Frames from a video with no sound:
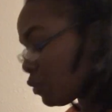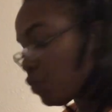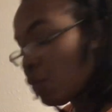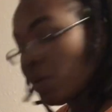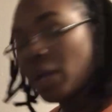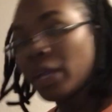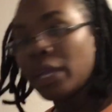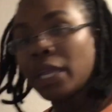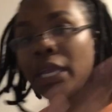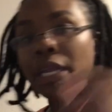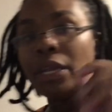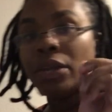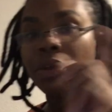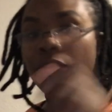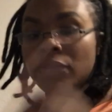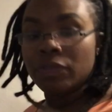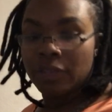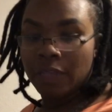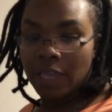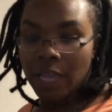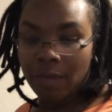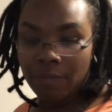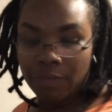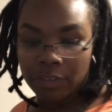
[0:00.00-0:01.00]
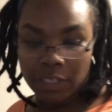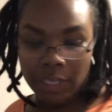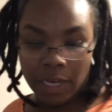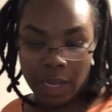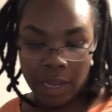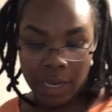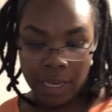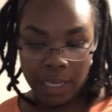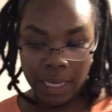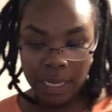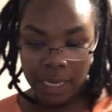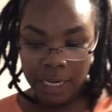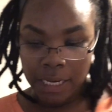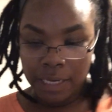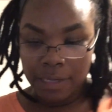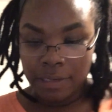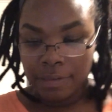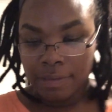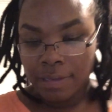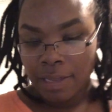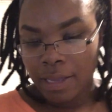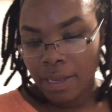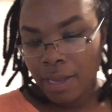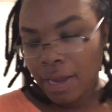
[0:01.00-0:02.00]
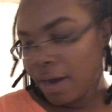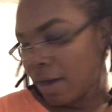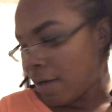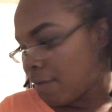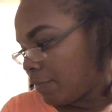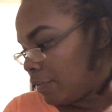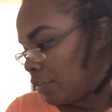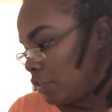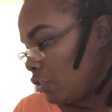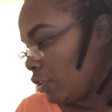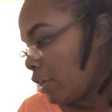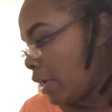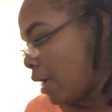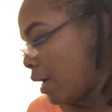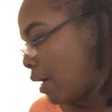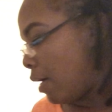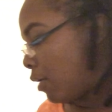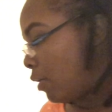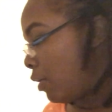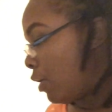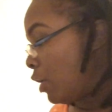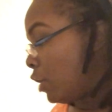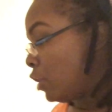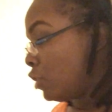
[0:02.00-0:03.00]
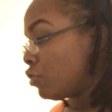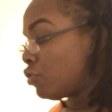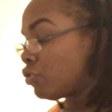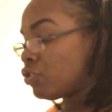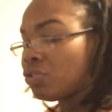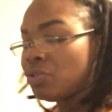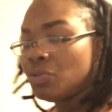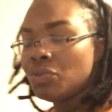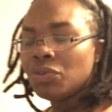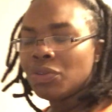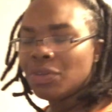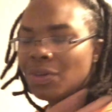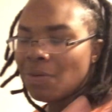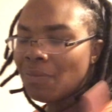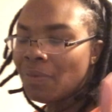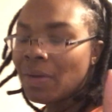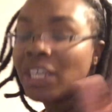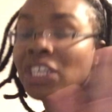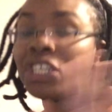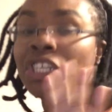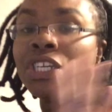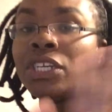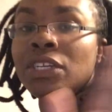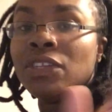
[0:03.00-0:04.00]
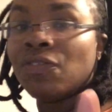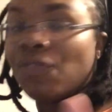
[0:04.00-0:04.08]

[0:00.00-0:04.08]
one, he knows he have a child and he need to take care of his child. Two, you know what? She's